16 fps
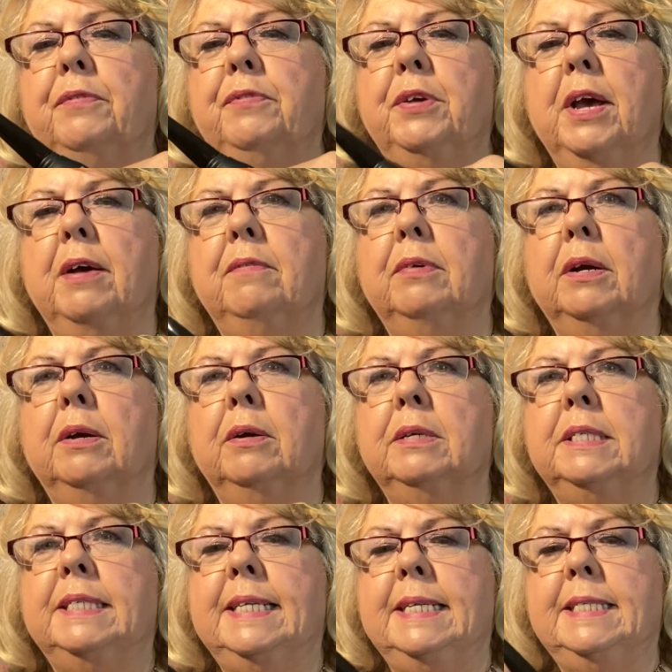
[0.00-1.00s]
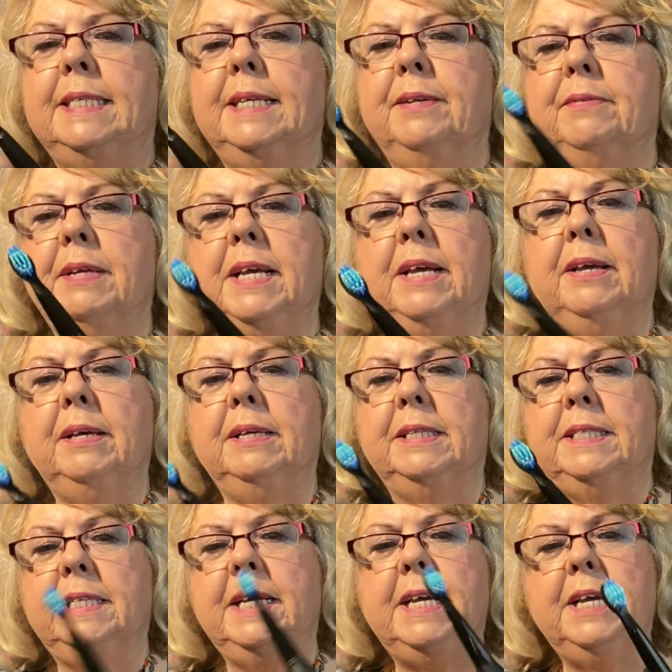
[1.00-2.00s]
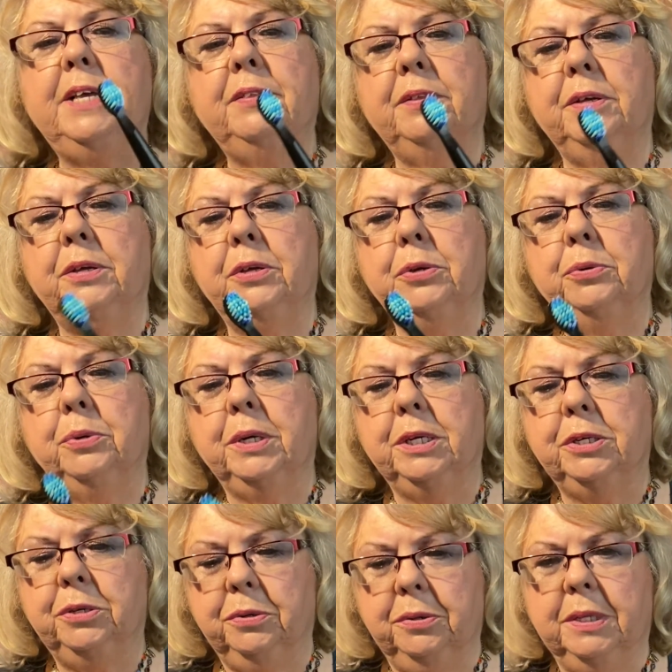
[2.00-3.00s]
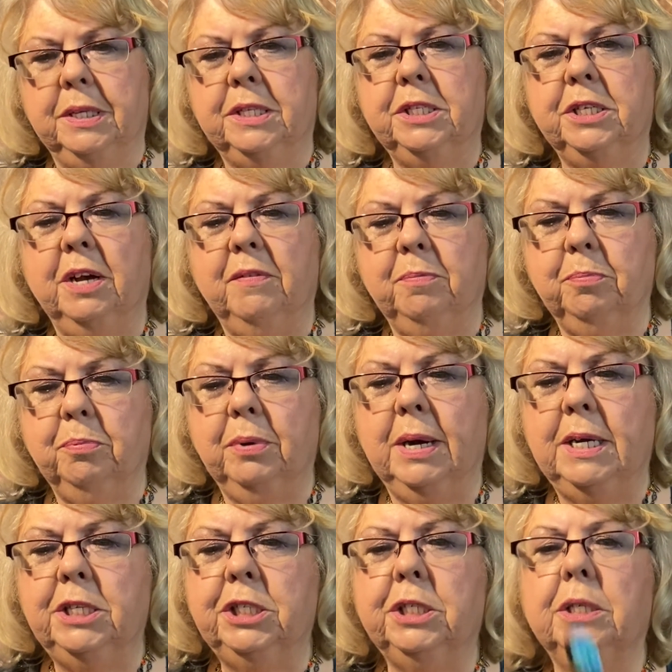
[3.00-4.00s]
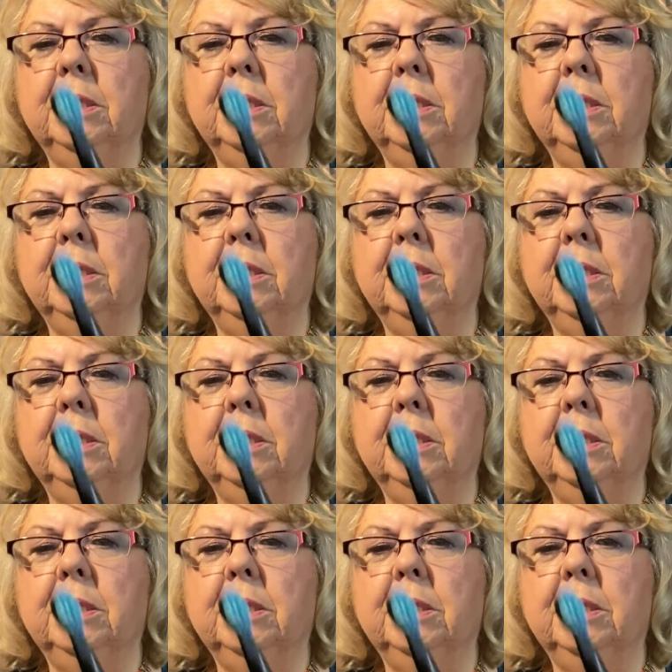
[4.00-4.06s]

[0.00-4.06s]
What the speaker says: you have sensitive teeth, you can do this soft brush.